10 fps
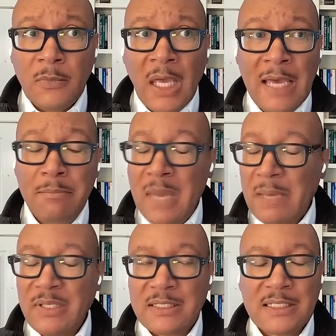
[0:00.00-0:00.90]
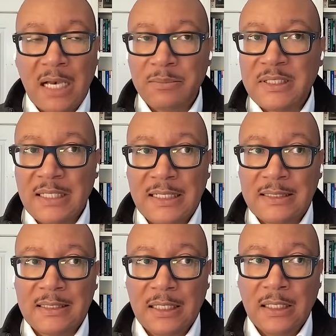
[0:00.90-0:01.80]
and maybe some
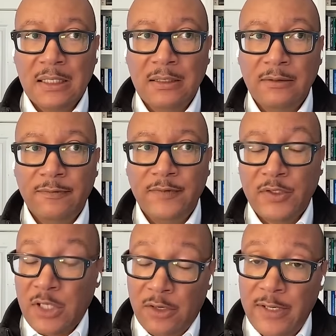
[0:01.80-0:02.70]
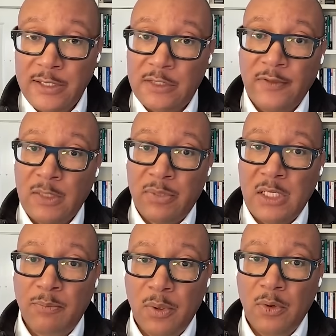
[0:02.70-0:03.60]
sense of deterrence for the
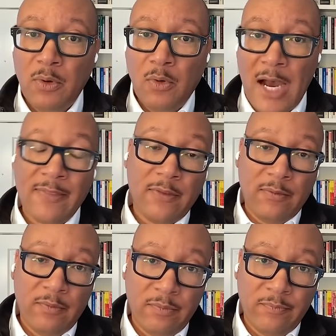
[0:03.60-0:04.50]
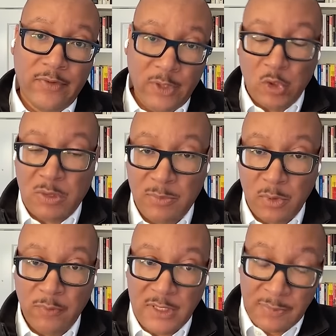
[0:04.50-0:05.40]
people either for those
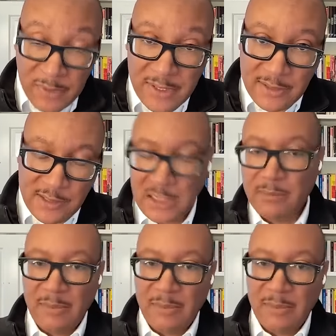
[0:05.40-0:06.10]
people who've experienced it.